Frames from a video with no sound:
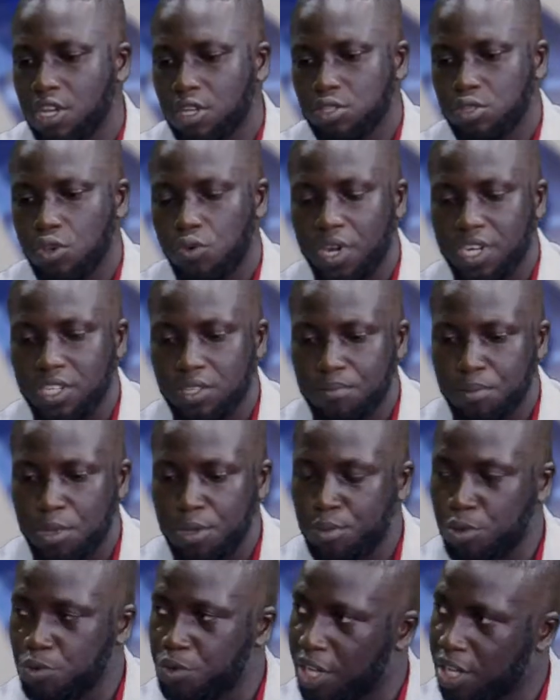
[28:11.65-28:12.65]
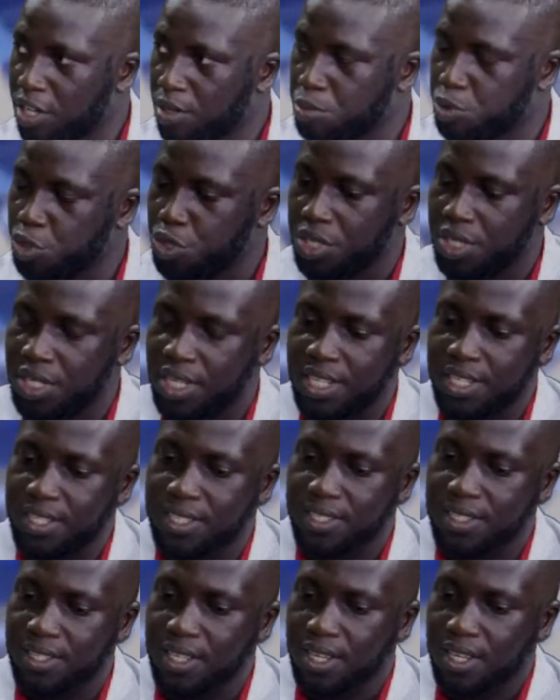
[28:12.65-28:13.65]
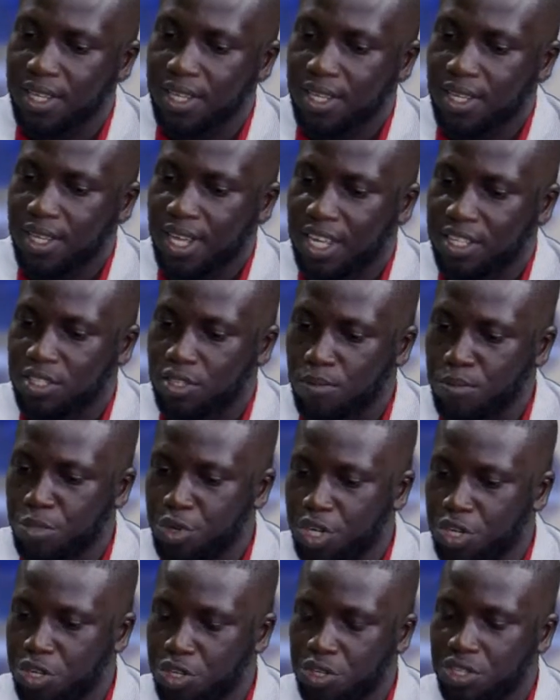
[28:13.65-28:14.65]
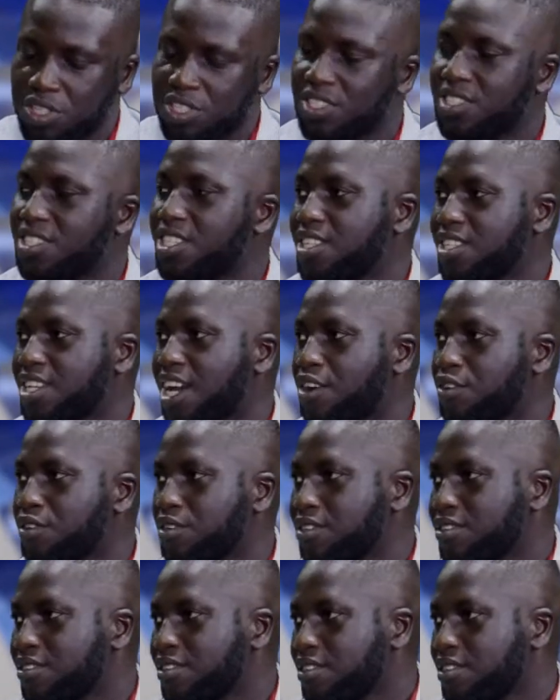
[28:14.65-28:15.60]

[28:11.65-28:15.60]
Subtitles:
So what people will end up doing is, at some point, you just sit down.